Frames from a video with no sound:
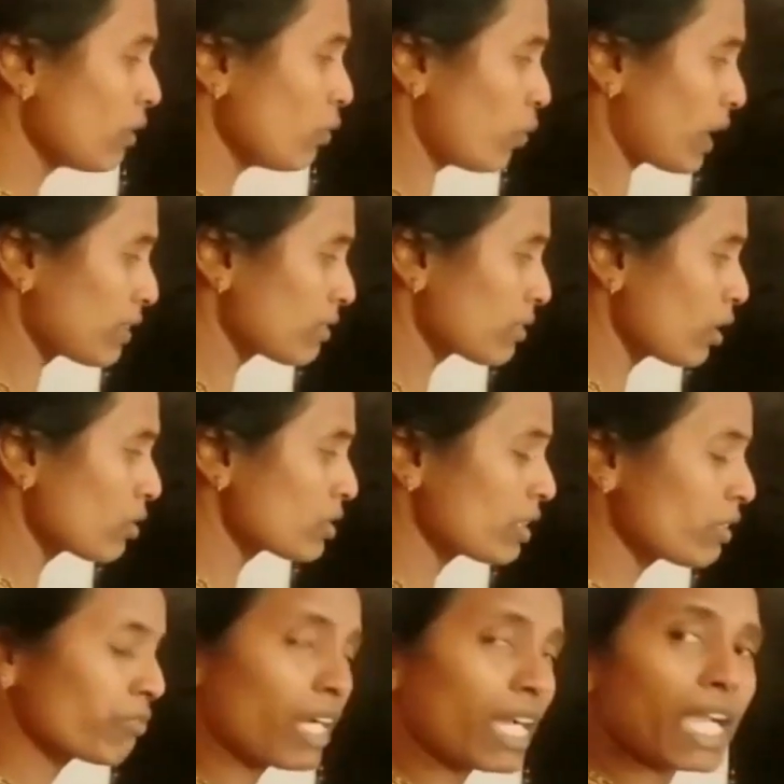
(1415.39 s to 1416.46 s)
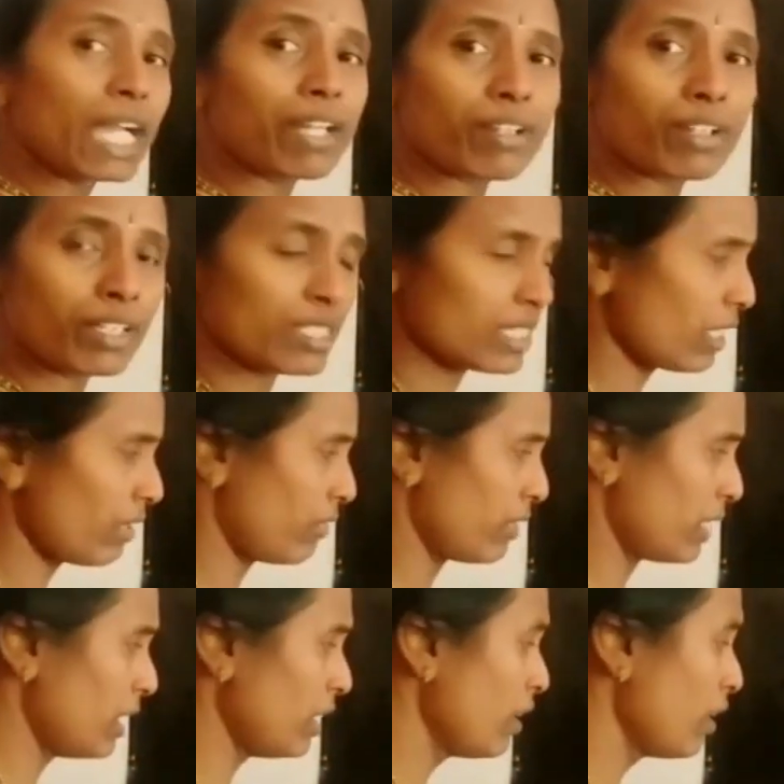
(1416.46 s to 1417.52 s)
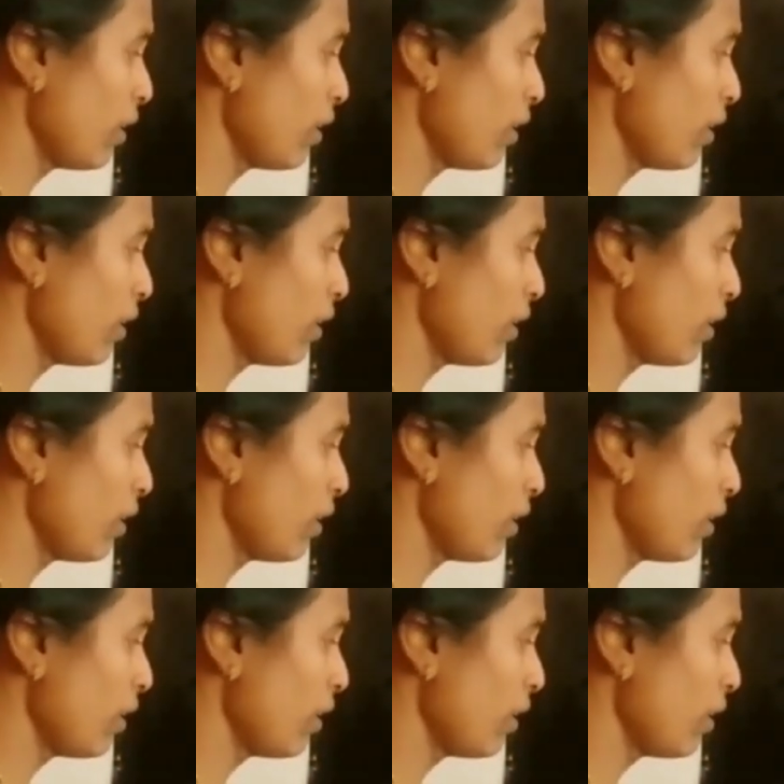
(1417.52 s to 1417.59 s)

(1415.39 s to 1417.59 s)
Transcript: 1507